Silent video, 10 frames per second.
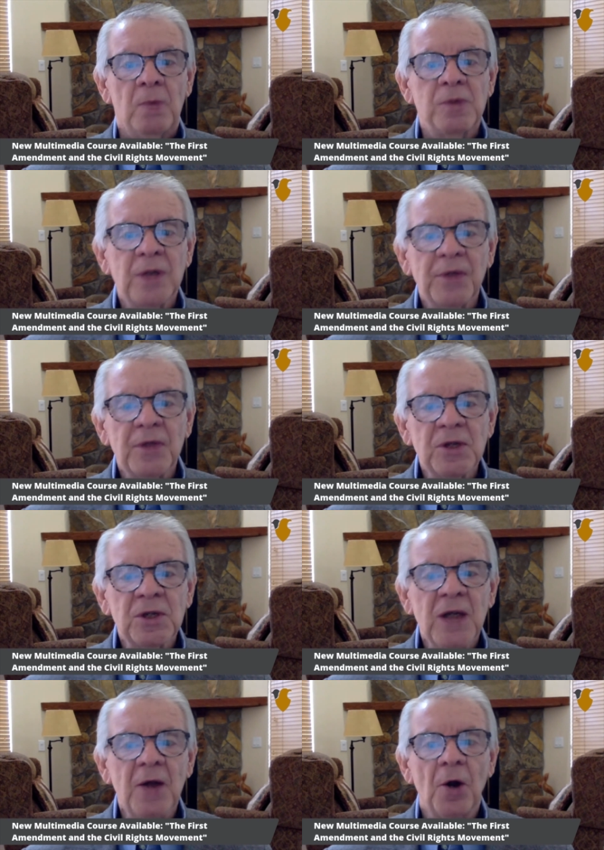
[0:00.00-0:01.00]
was at the
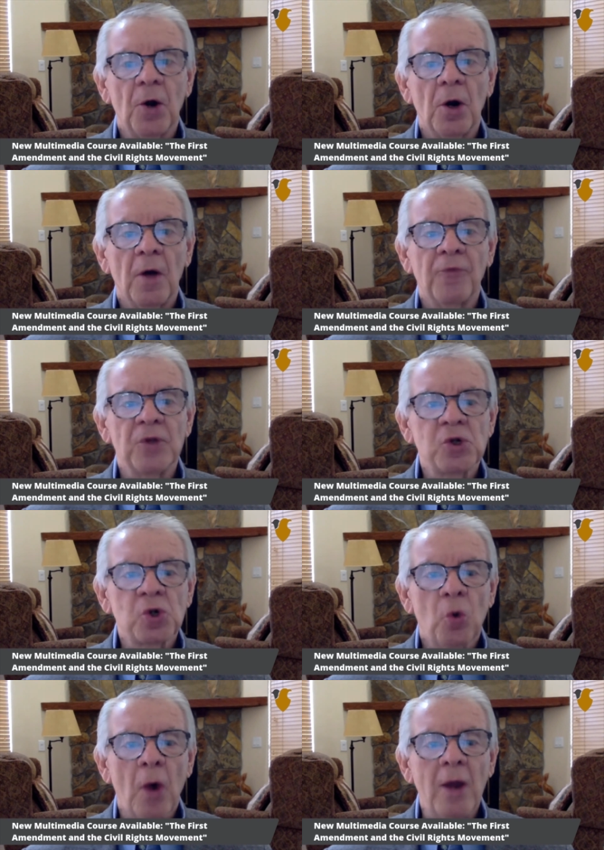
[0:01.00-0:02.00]
center of the
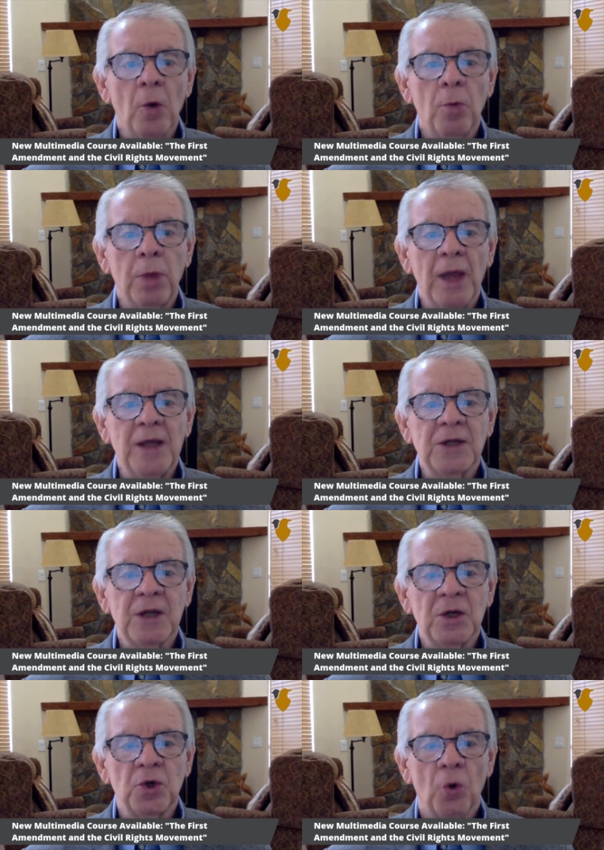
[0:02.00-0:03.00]

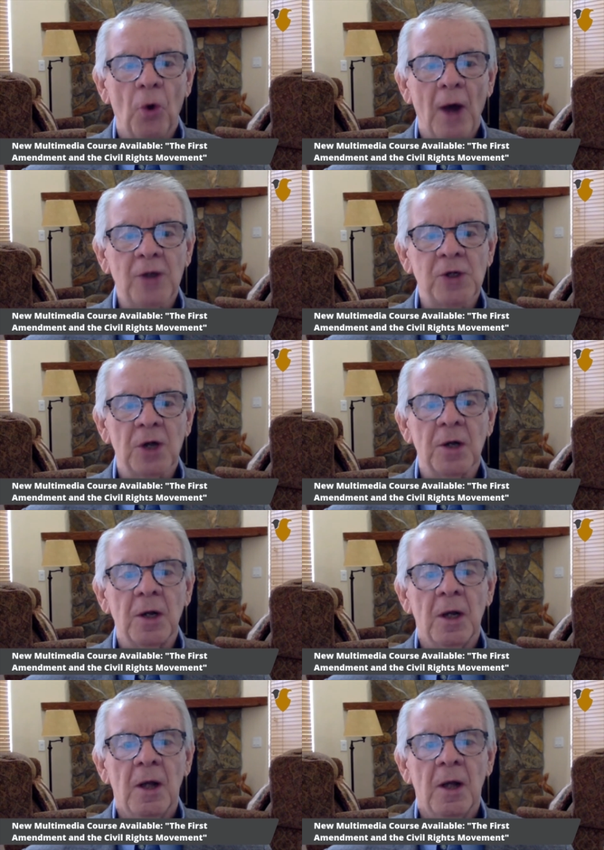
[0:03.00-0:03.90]
trailblazing direction